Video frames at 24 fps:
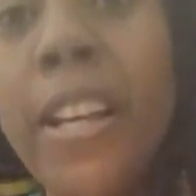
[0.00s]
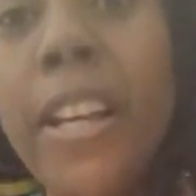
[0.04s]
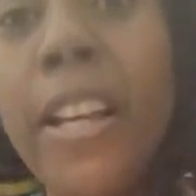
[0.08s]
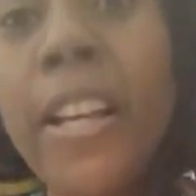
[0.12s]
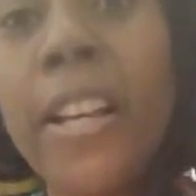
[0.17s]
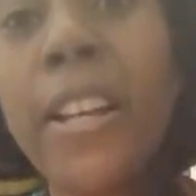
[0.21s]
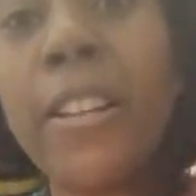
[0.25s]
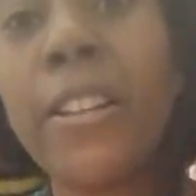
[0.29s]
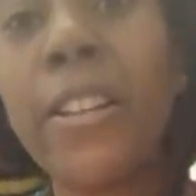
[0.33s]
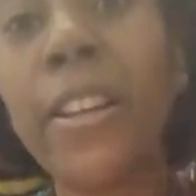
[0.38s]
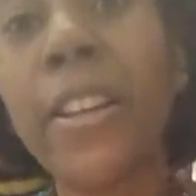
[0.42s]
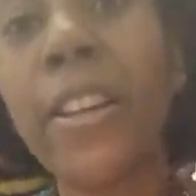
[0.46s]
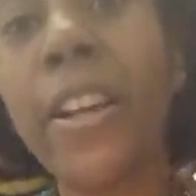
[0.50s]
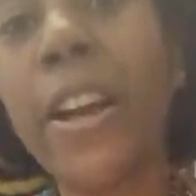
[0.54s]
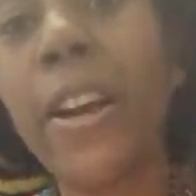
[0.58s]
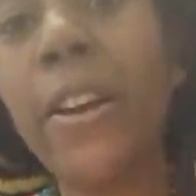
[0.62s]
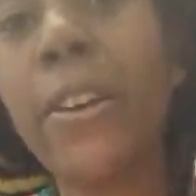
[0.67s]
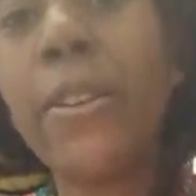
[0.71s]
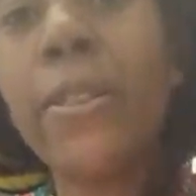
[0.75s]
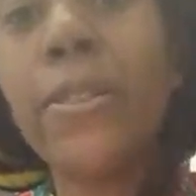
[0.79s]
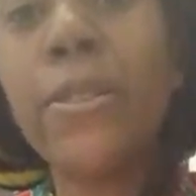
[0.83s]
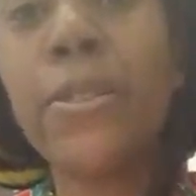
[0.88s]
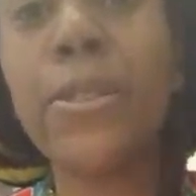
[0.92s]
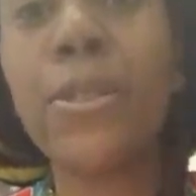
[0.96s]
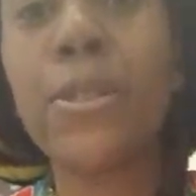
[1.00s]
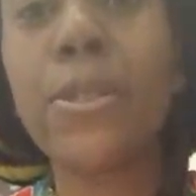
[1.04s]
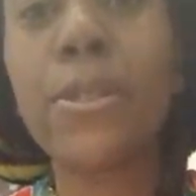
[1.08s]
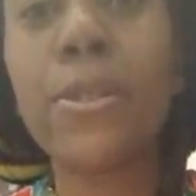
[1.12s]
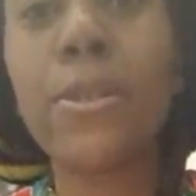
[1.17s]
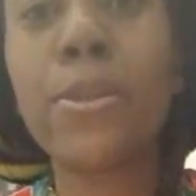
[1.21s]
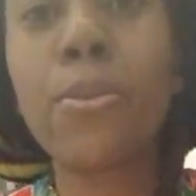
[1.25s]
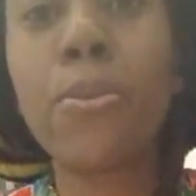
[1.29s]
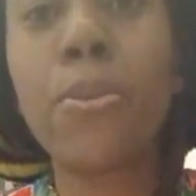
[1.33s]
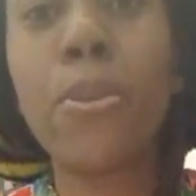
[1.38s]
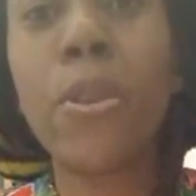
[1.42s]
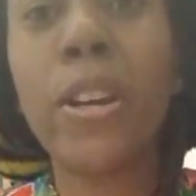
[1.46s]
And I like how it's just
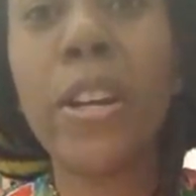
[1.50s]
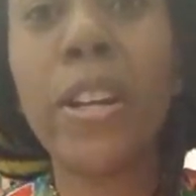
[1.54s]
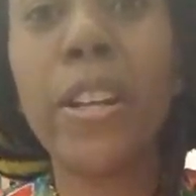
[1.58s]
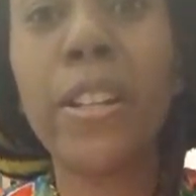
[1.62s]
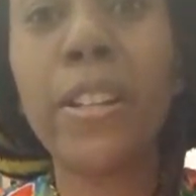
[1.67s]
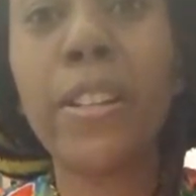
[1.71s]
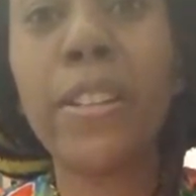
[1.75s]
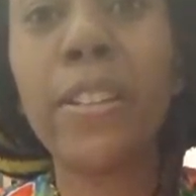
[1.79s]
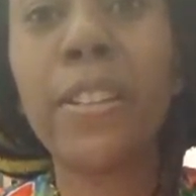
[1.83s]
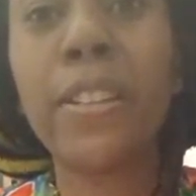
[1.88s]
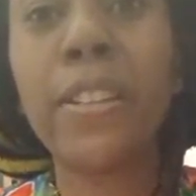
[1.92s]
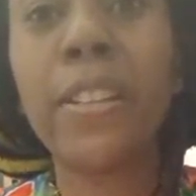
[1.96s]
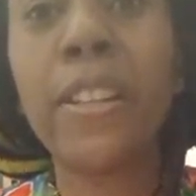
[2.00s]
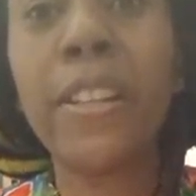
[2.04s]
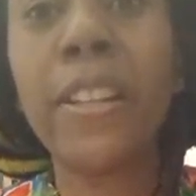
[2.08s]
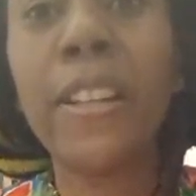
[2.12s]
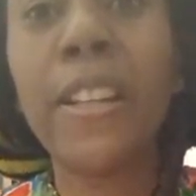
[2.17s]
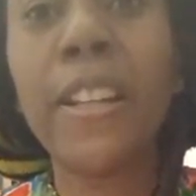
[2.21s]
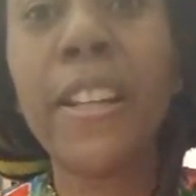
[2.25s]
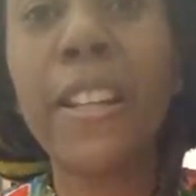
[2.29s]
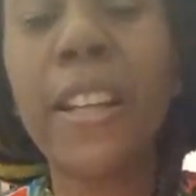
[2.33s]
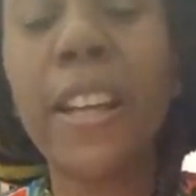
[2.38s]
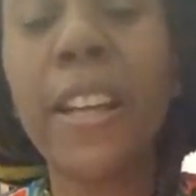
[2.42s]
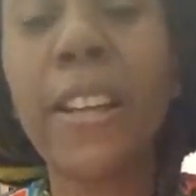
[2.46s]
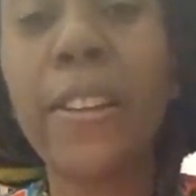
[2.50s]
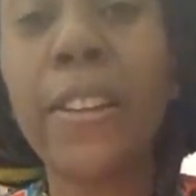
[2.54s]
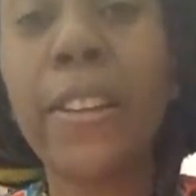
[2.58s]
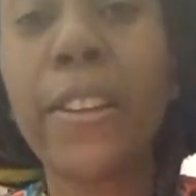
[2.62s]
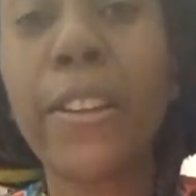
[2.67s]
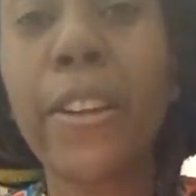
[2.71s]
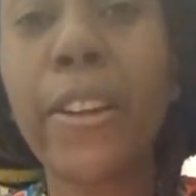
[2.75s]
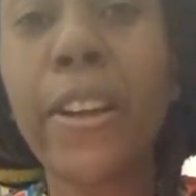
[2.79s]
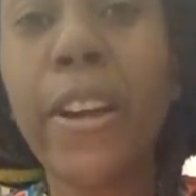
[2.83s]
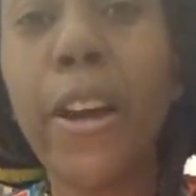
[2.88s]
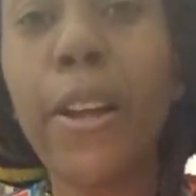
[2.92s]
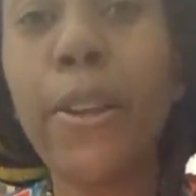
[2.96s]
this one, kind of like
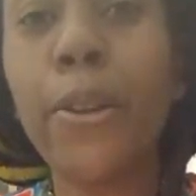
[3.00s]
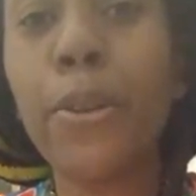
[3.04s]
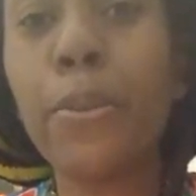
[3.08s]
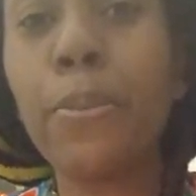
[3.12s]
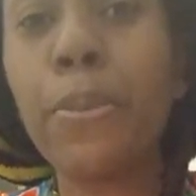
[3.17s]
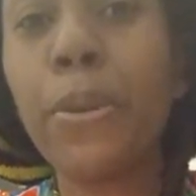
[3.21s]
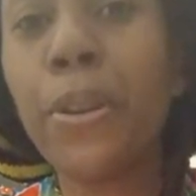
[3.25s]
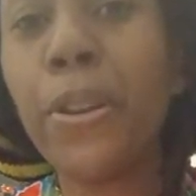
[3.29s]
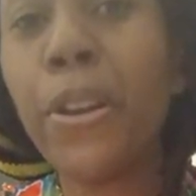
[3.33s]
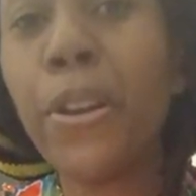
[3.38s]
a collar but